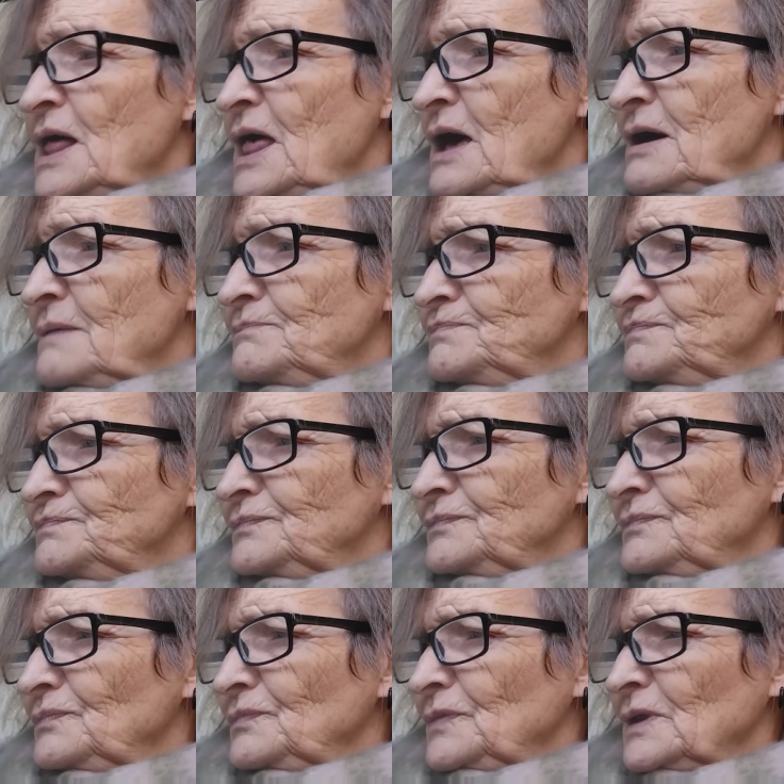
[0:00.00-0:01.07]
Renin
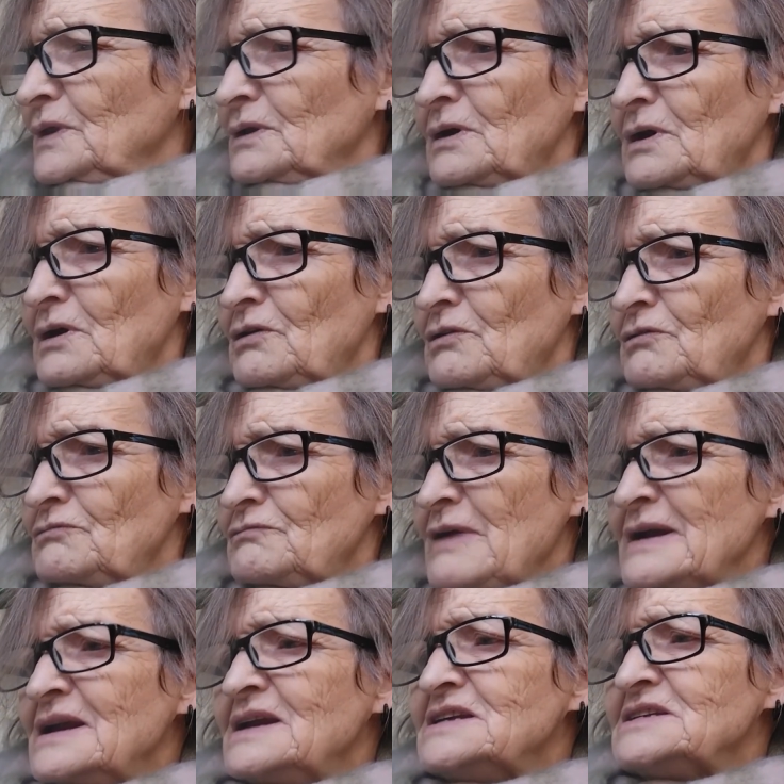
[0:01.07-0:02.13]

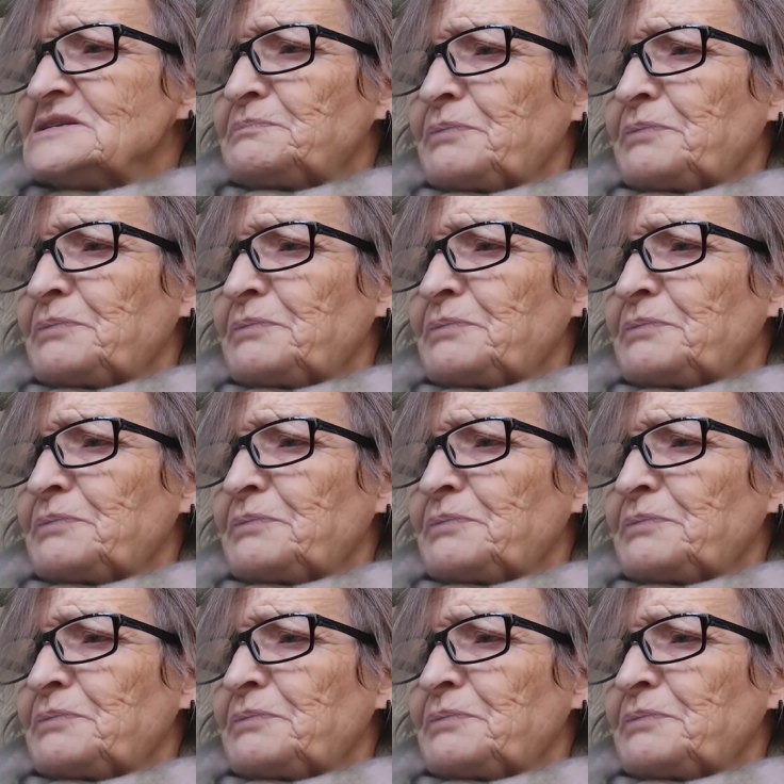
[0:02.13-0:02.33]
is